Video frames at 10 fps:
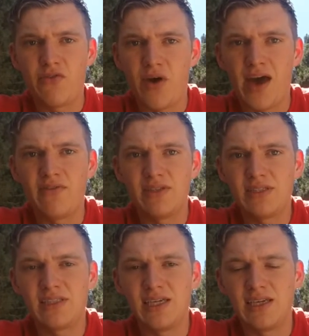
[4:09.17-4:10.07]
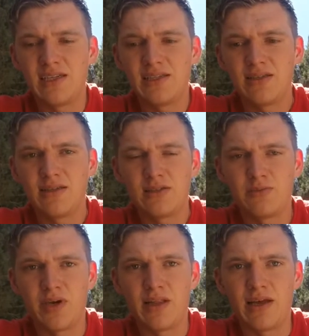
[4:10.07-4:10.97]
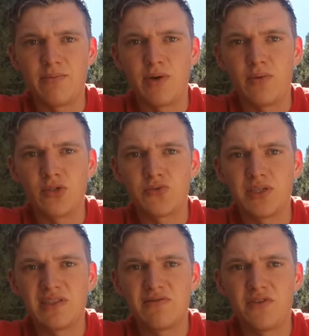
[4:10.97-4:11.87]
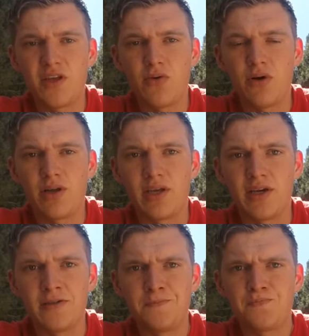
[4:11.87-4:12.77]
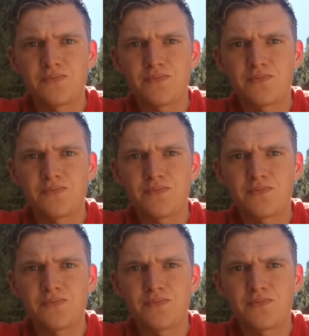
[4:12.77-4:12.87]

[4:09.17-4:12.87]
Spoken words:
If you haven't seen it, it's my most recent video on here